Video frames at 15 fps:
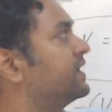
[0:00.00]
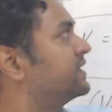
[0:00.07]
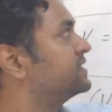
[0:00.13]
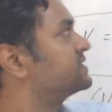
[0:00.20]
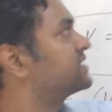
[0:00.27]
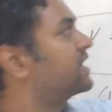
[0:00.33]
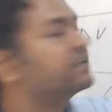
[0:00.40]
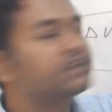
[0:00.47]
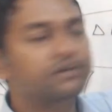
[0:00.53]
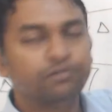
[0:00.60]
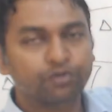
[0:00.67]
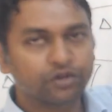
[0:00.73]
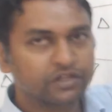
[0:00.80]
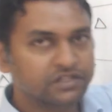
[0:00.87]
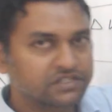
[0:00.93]
is higher
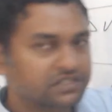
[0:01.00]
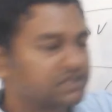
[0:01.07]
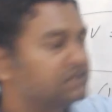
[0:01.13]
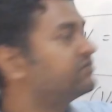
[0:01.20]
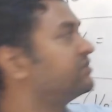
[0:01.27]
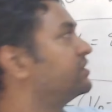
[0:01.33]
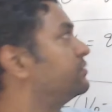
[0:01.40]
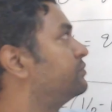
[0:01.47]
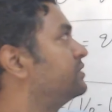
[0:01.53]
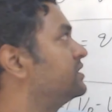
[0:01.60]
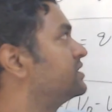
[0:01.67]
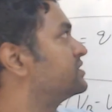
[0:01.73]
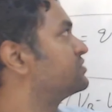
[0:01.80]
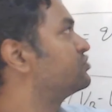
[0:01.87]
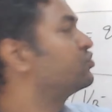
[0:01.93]
potential, VB
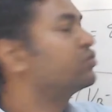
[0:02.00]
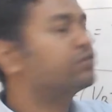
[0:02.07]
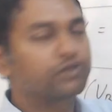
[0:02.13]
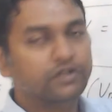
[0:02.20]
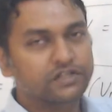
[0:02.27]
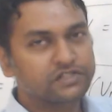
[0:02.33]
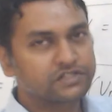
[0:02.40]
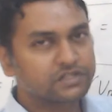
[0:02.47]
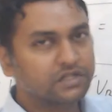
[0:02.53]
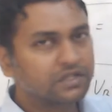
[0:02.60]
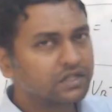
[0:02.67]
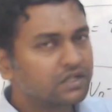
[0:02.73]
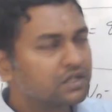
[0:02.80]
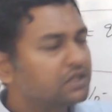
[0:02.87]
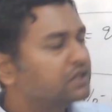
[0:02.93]
is lower potential,
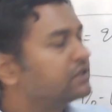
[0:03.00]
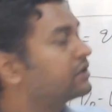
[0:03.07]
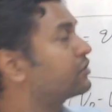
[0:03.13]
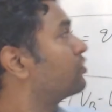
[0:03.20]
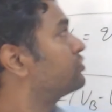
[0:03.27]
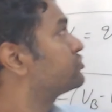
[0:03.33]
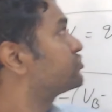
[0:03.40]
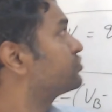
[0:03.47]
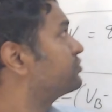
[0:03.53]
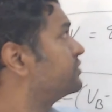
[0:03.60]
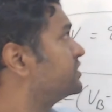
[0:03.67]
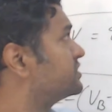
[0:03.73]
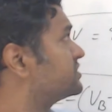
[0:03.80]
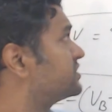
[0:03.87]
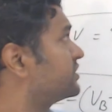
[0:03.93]
that also
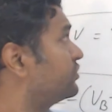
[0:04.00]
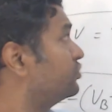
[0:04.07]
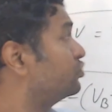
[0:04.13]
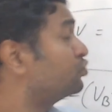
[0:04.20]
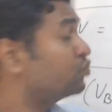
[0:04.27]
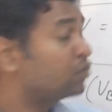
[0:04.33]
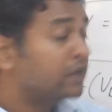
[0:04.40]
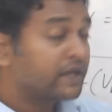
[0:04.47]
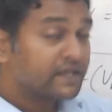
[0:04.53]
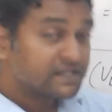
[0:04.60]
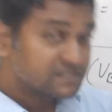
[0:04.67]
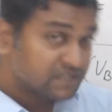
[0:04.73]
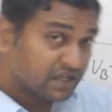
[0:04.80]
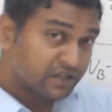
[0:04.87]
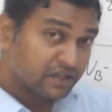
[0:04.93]
means that UA is
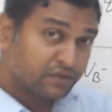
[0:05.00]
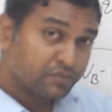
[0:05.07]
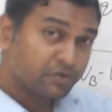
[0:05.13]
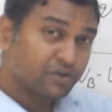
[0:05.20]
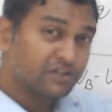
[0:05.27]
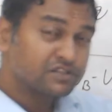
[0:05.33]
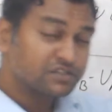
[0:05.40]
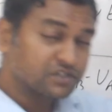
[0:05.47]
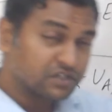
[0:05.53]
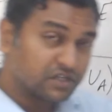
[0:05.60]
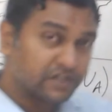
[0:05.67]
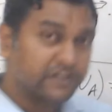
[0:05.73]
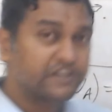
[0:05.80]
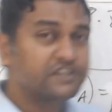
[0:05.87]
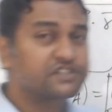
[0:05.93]
higher potential
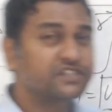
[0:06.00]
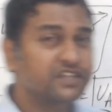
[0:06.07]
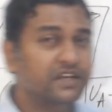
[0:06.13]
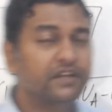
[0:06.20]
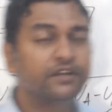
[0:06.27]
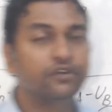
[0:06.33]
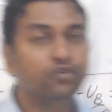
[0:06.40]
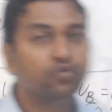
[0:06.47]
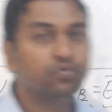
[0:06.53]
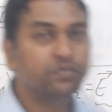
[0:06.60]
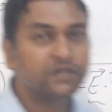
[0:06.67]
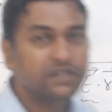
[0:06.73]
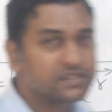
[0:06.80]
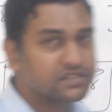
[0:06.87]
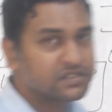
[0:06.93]
energy and UB
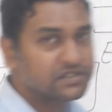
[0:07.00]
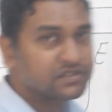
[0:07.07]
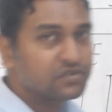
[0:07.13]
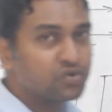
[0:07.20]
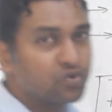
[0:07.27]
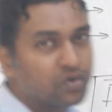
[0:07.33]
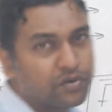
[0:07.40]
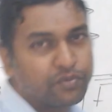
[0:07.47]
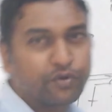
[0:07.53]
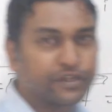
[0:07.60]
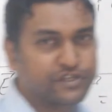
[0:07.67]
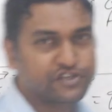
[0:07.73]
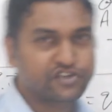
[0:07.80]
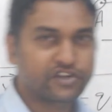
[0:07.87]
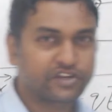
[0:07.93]
is lower
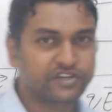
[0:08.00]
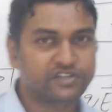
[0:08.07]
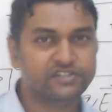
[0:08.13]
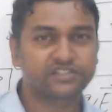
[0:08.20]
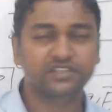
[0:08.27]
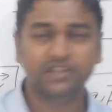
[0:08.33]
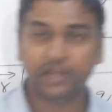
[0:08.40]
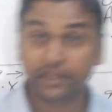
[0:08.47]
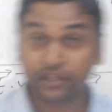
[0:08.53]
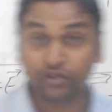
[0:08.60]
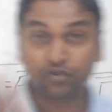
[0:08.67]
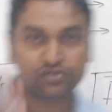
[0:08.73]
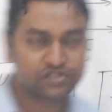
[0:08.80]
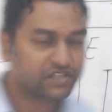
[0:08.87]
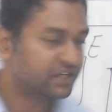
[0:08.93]
potential energy. Like
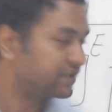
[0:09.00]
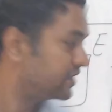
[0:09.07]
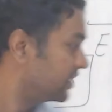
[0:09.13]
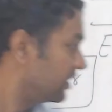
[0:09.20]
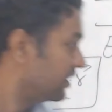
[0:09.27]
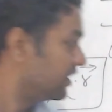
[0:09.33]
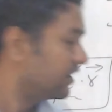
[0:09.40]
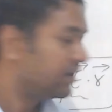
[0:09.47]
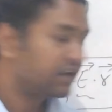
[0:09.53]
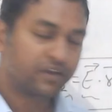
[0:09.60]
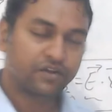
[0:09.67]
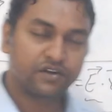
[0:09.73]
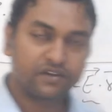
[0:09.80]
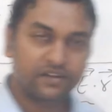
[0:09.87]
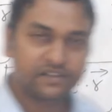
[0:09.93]
you said,
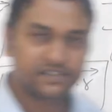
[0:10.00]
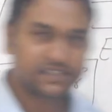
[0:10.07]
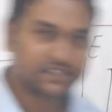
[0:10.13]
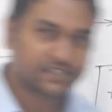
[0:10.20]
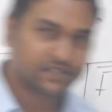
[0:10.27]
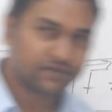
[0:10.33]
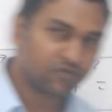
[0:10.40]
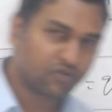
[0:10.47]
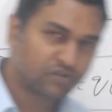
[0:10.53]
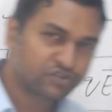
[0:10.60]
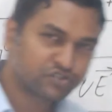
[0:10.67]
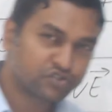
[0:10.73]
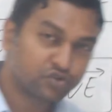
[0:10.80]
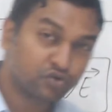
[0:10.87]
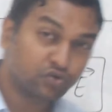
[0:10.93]
the system
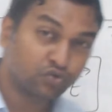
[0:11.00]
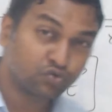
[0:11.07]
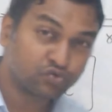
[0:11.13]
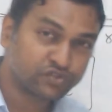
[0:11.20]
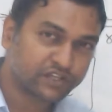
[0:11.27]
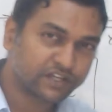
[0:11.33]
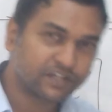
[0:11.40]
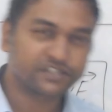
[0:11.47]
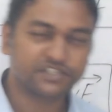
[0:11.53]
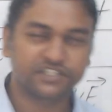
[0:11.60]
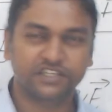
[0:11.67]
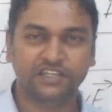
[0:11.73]
wants to lose energy.